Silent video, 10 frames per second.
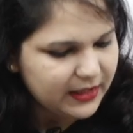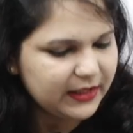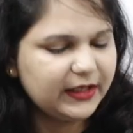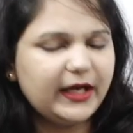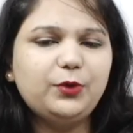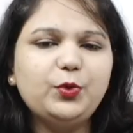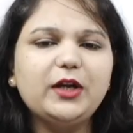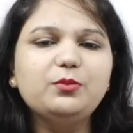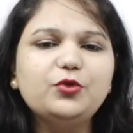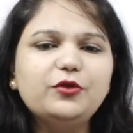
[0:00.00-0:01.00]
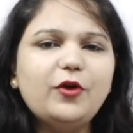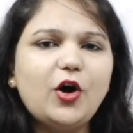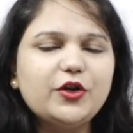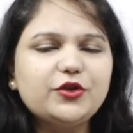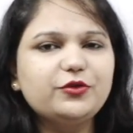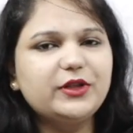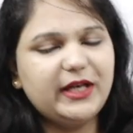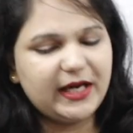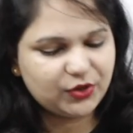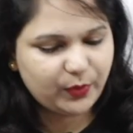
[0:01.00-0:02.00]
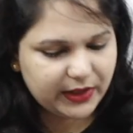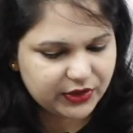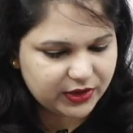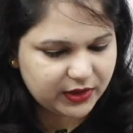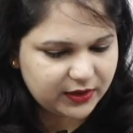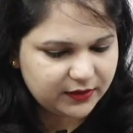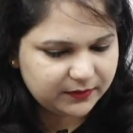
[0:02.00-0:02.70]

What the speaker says: Great, we can move on to the next question.